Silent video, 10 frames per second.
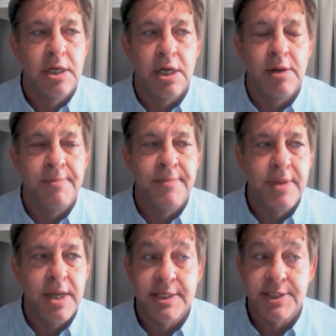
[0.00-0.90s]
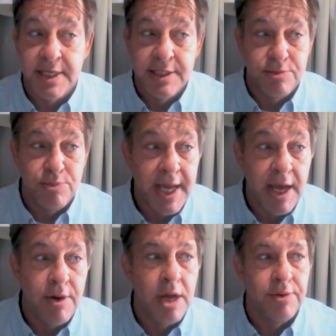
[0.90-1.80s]
um, and I say this
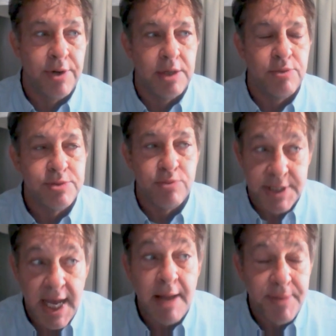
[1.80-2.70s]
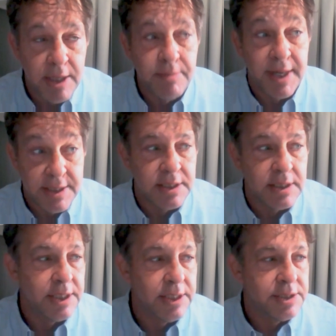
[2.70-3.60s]
without irony, what's what's happening
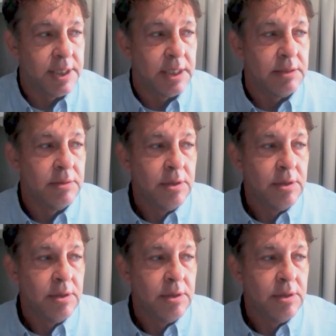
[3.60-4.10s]
basically is that